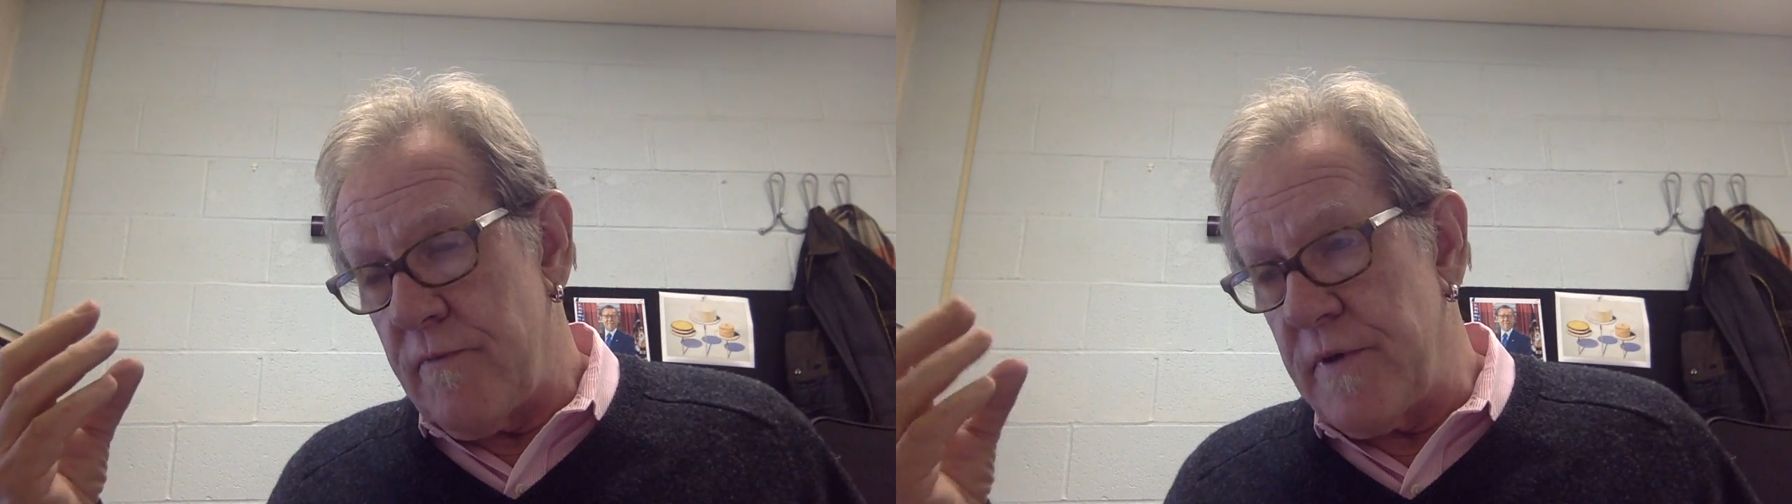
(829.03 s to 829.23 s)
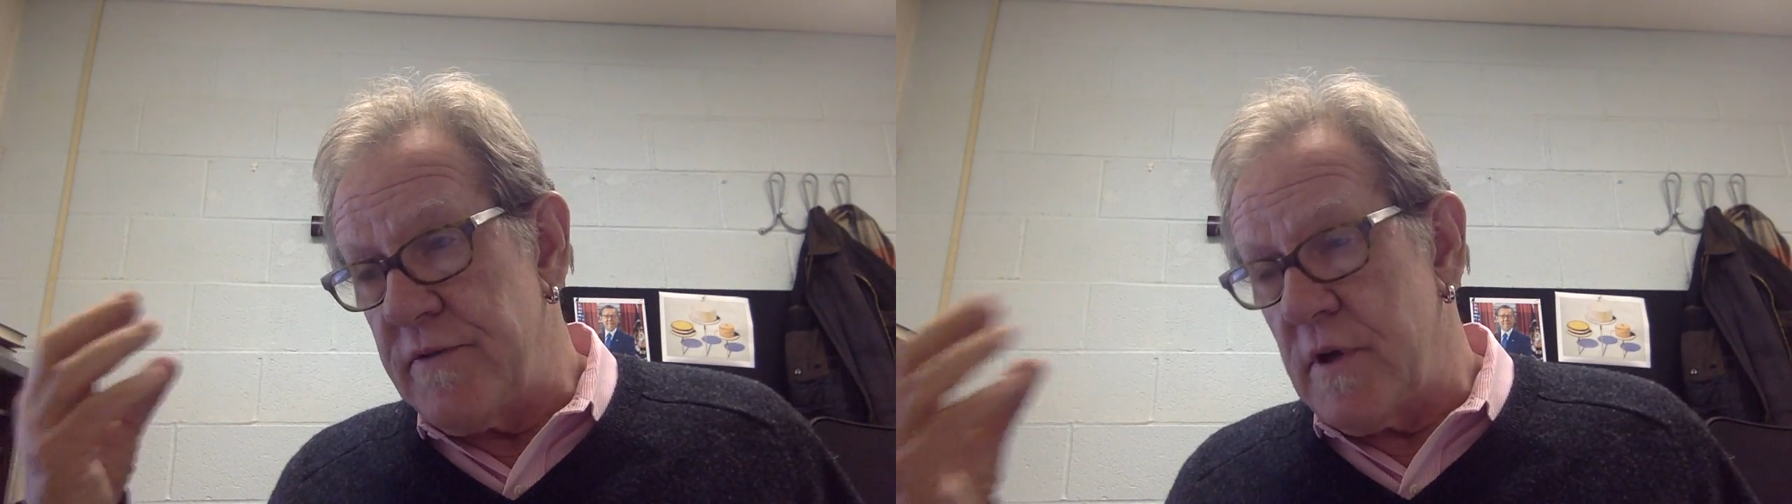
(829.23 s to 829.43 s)

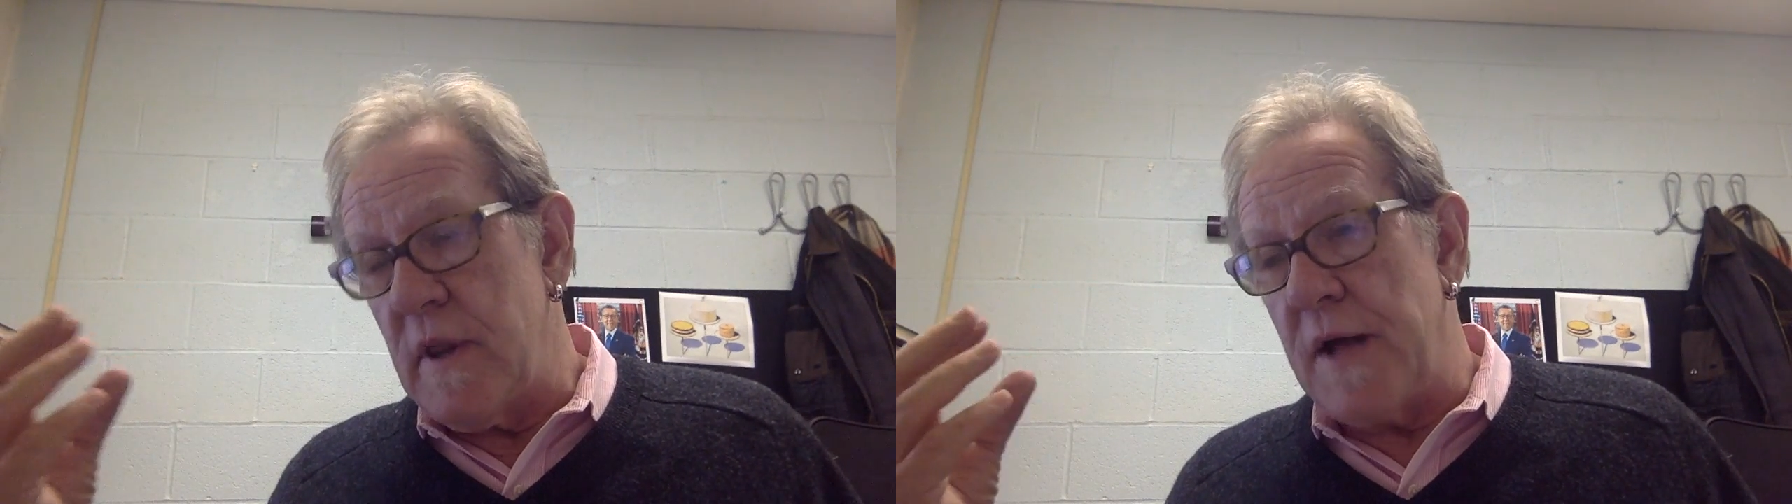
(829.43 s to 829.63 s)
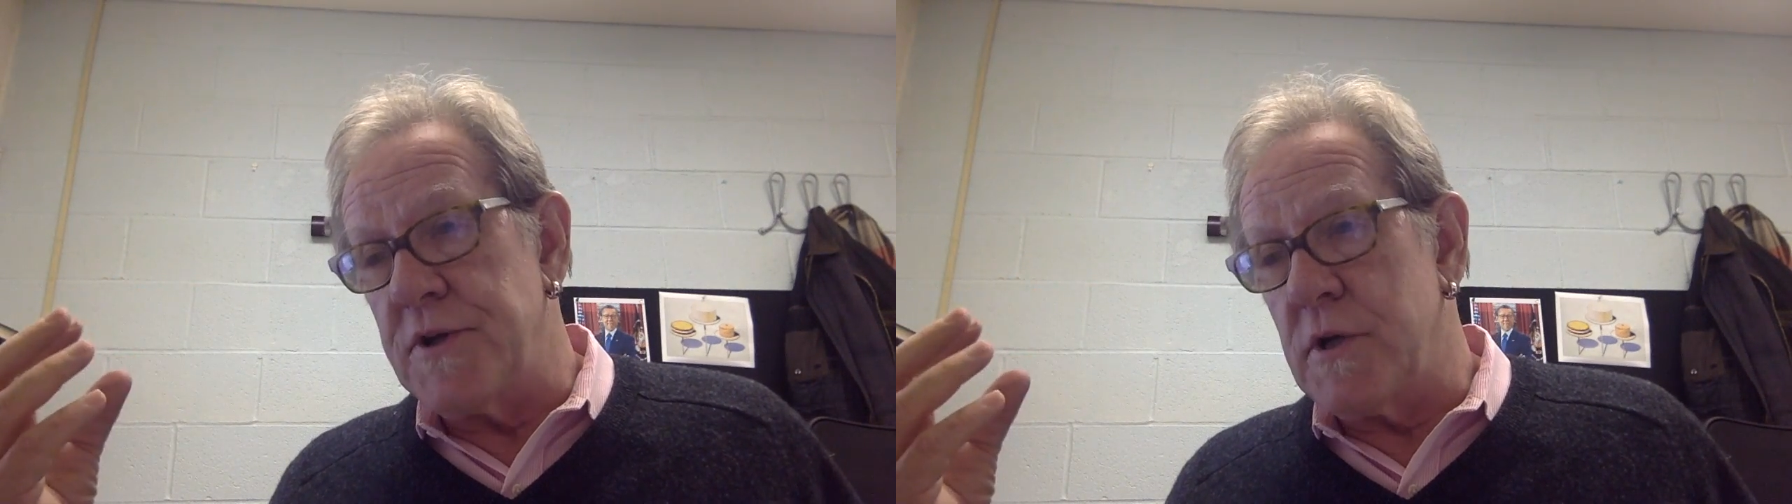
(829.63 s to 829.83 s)

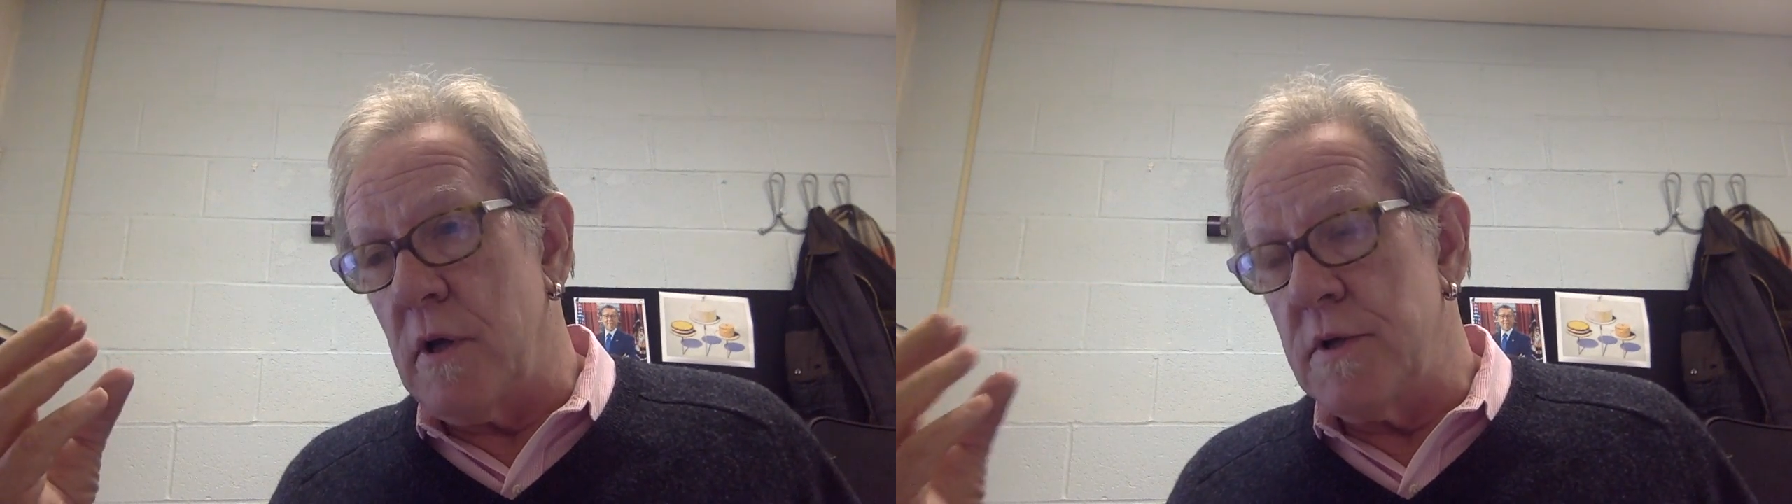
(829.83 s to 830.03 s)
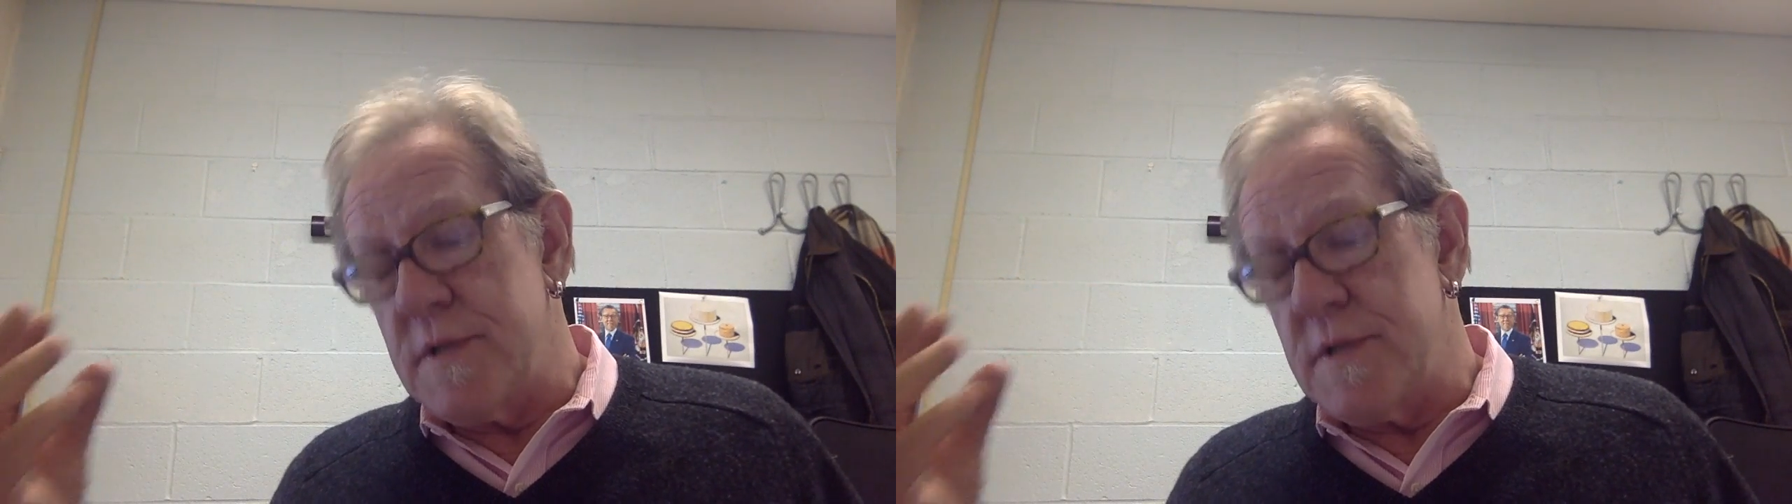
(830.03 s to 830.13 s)
physiological,